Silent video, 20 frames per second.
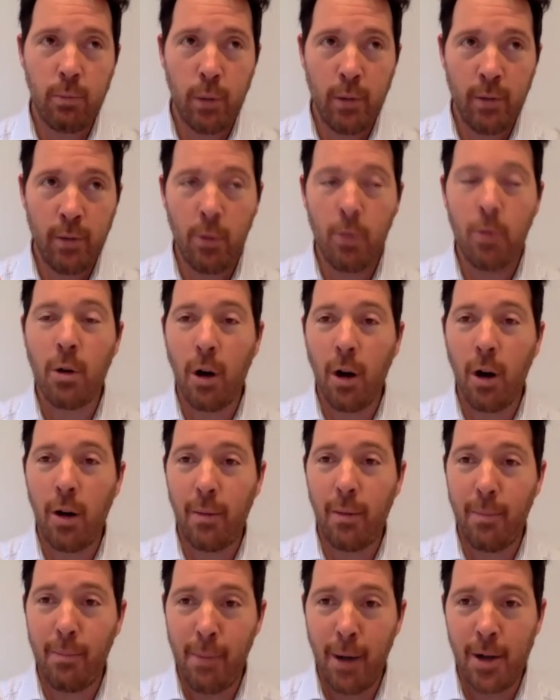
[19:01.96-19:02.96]
we've all got
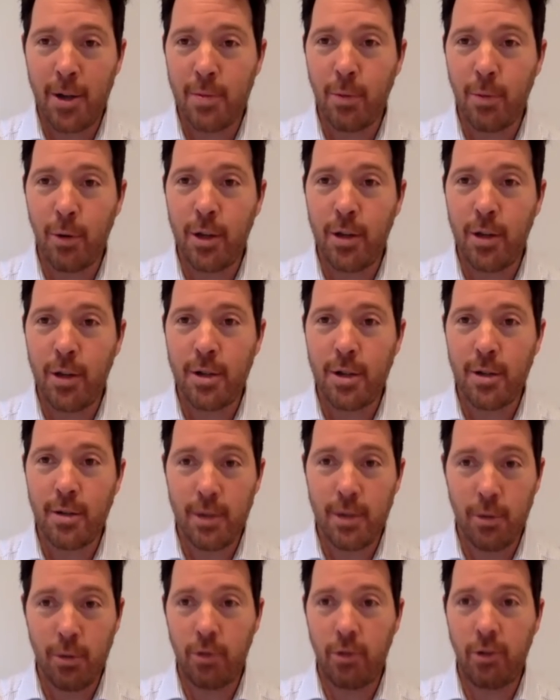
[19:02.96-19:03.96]
much more used to
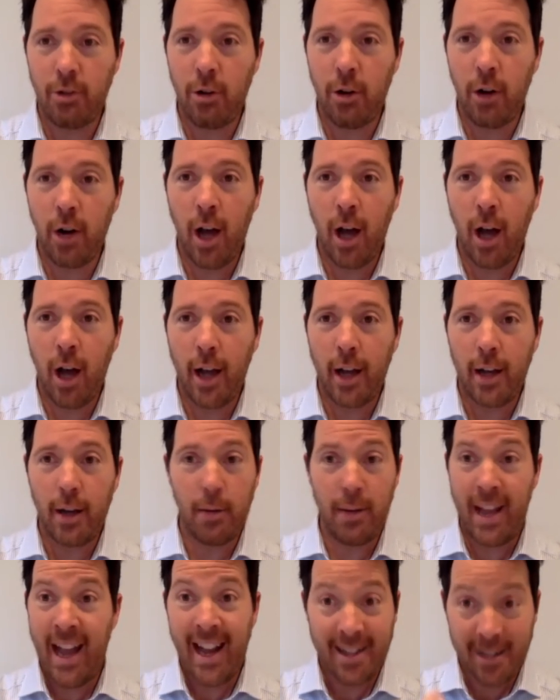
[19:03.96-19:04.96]
is ordering online, and
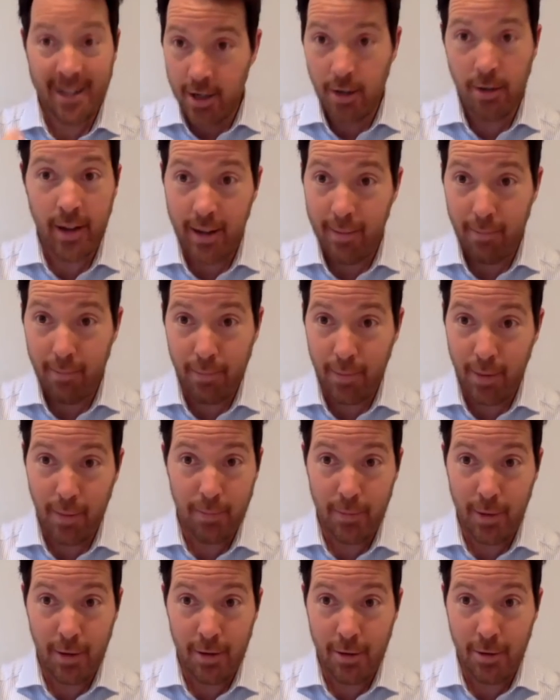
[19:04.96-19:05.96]
we had to do it
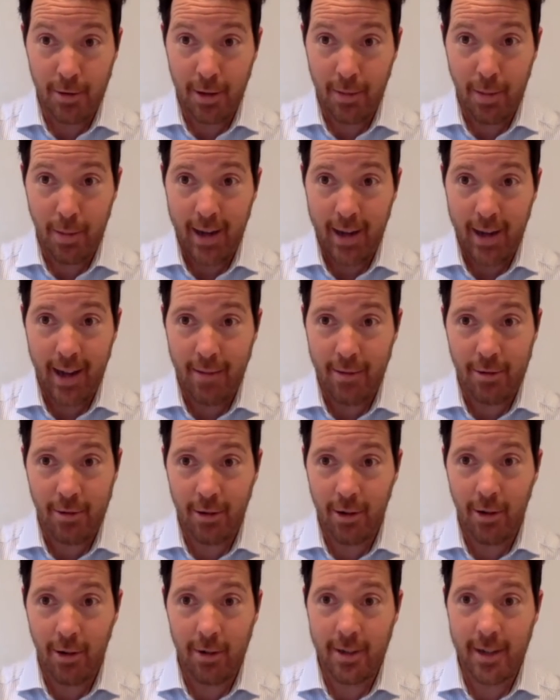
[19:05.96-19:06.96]
you know, during the pandemic,
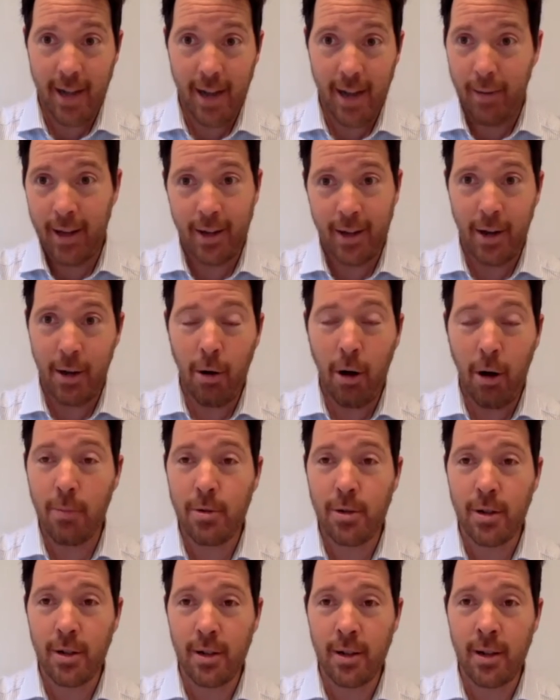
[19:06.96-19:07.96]
during lockdown. We had no
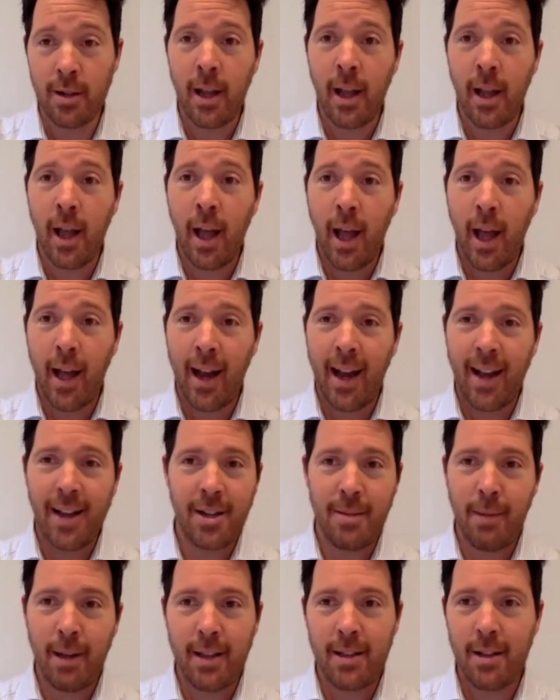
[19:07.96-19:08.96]
option, and
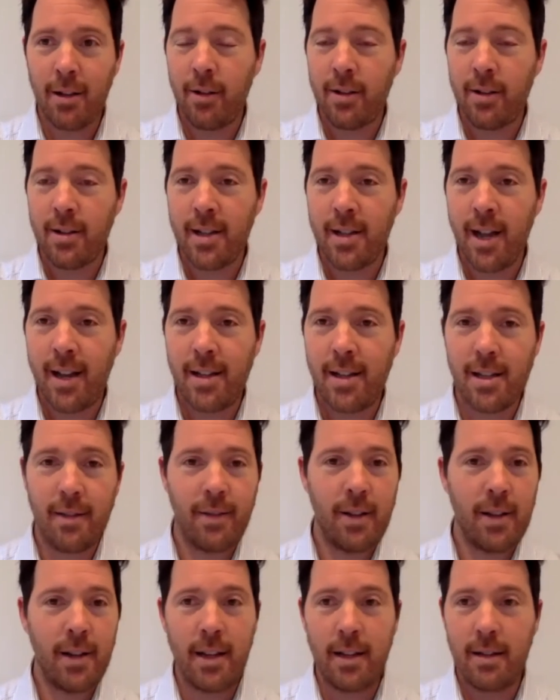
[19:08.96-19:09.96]
actually, it makes a lot of sense if
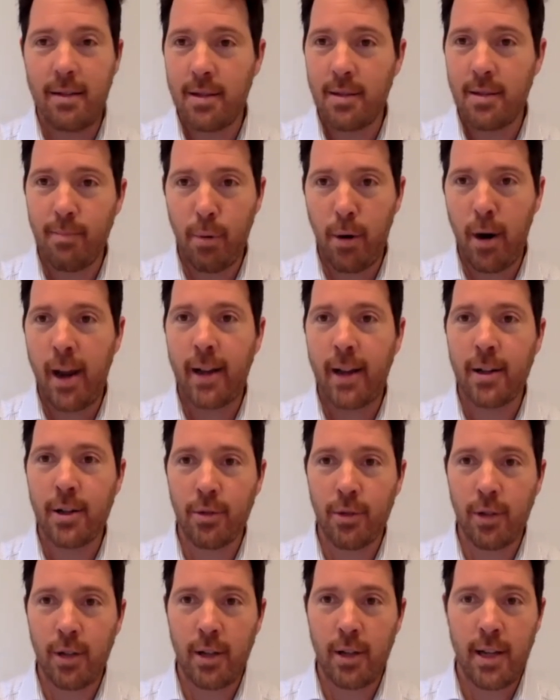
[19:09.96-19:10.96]
you need some bricks
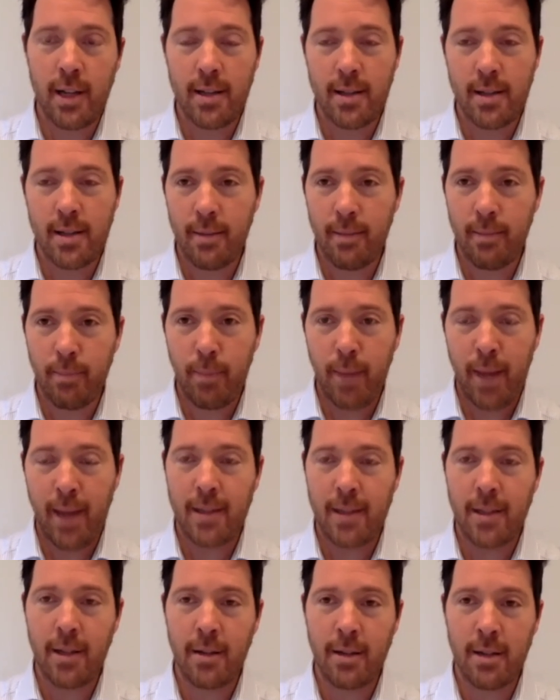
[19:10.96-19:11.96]
or you need some
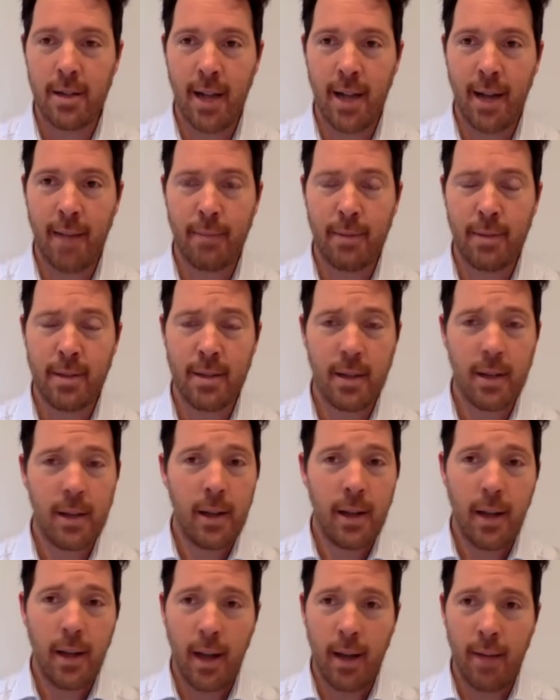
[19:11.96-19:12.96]
patio slabs
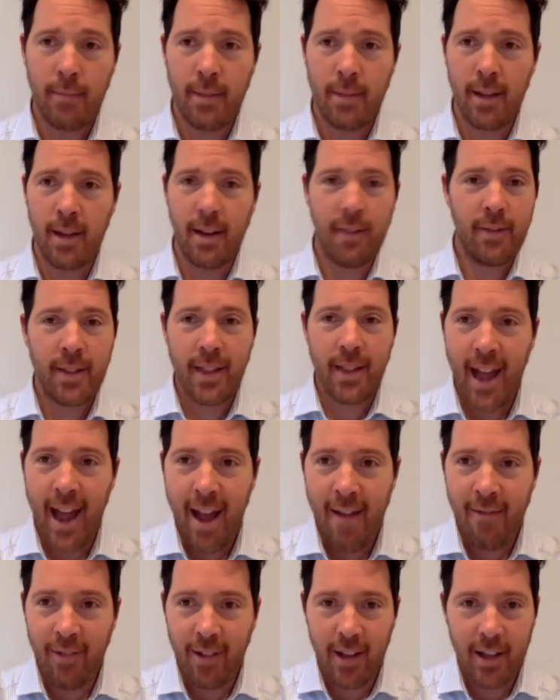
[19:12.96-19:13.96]
um, delivered. They're
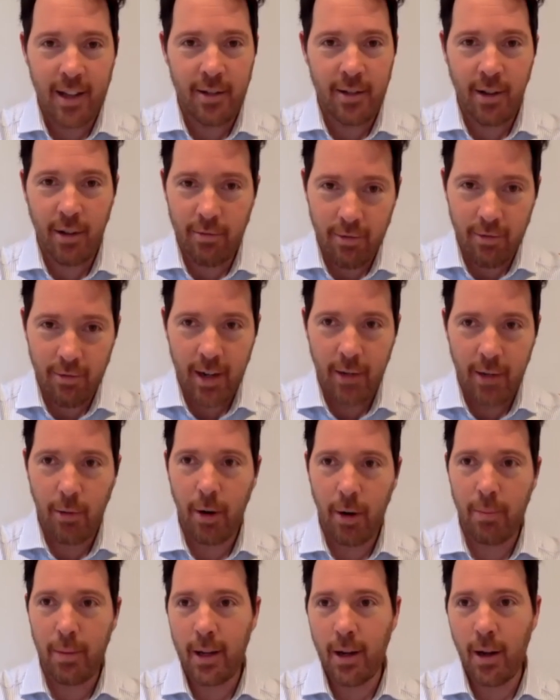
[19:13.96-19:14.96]
heavy. You don't really
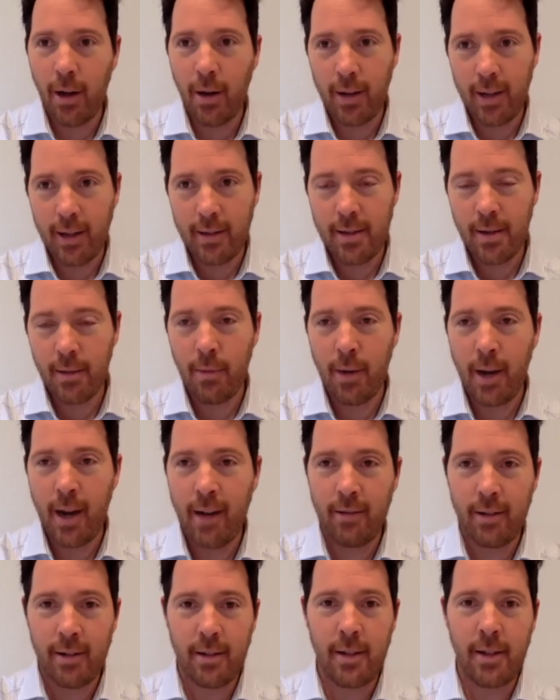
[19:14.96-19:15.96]
want to be going mm. somewhere
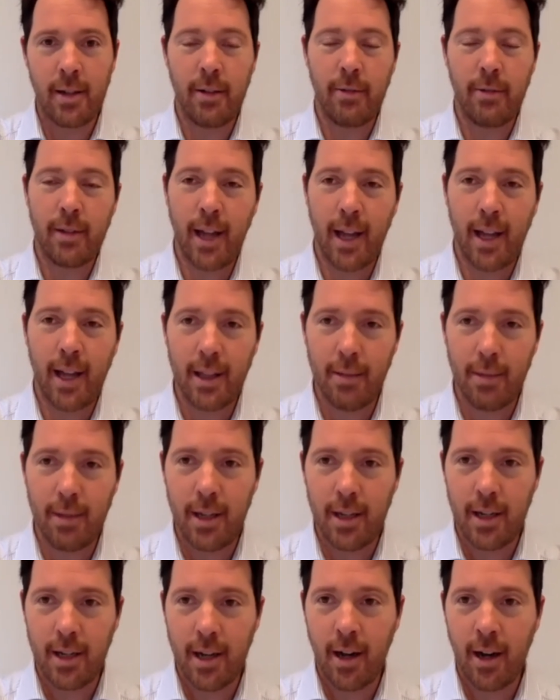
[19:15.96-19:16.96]
mm. and you know, getting them in
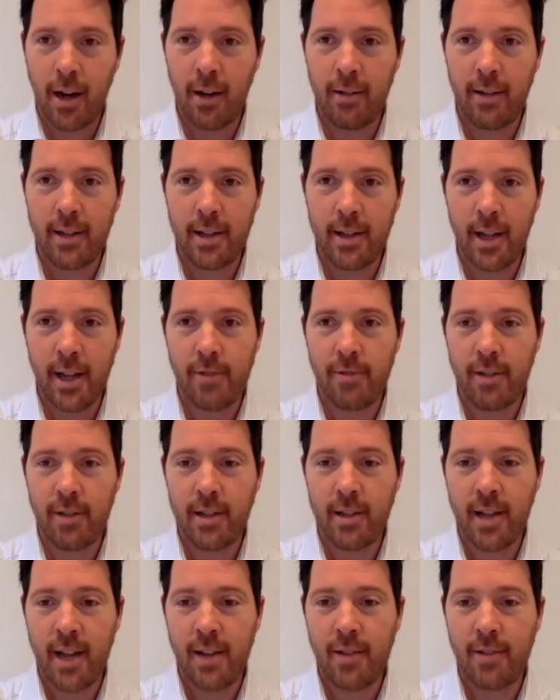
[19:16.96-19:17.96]
your car, etc.,
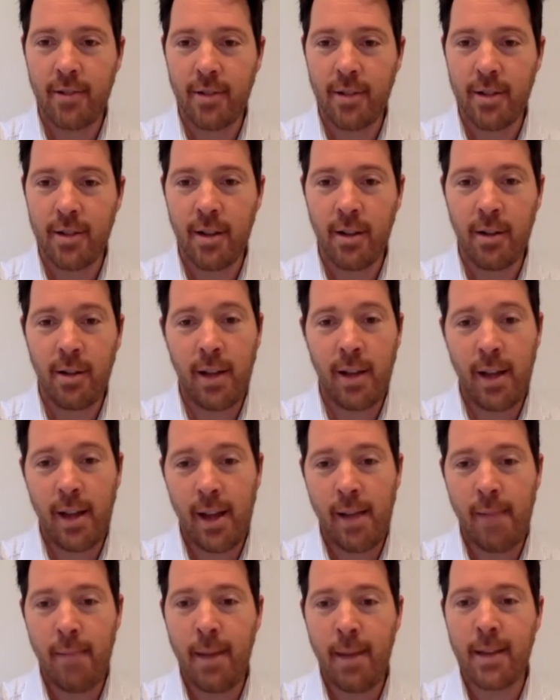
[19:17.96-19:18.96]
etc. So it,
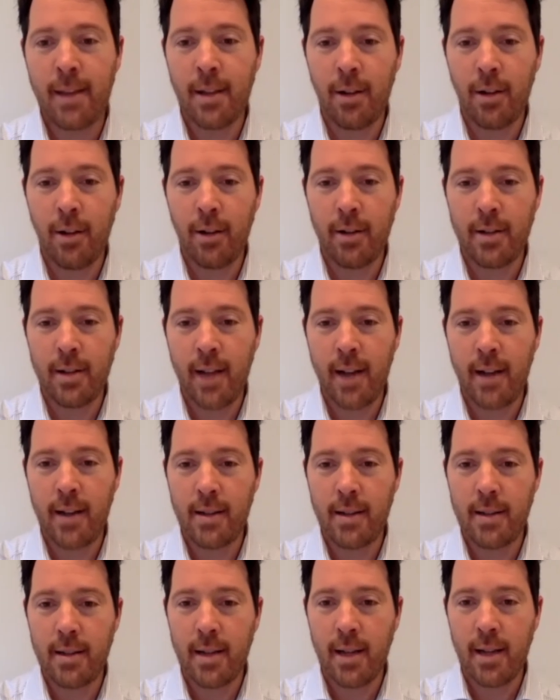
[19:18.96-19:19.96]
it, makes a lot of
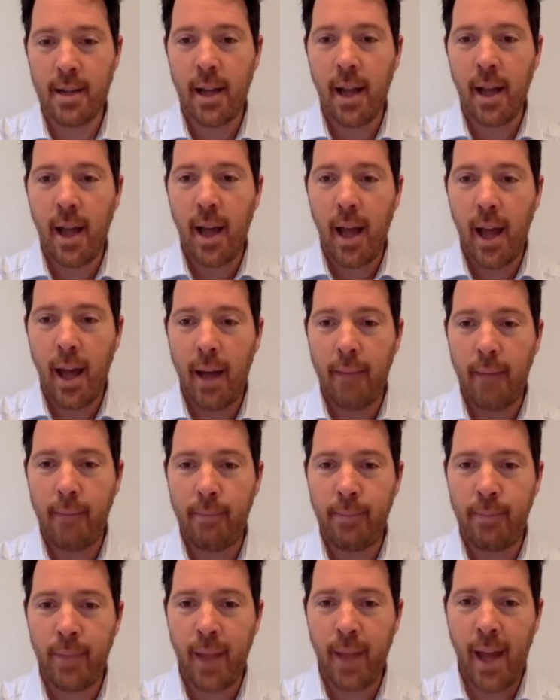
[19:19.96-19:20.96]
sense.
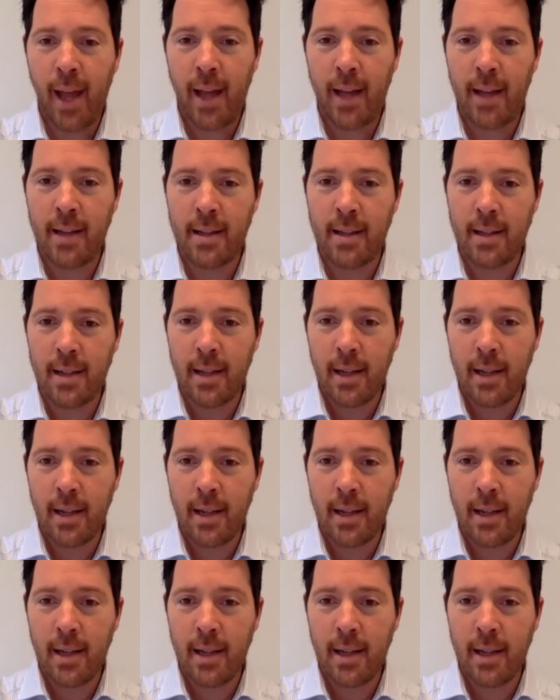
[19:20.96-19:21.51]
Um, and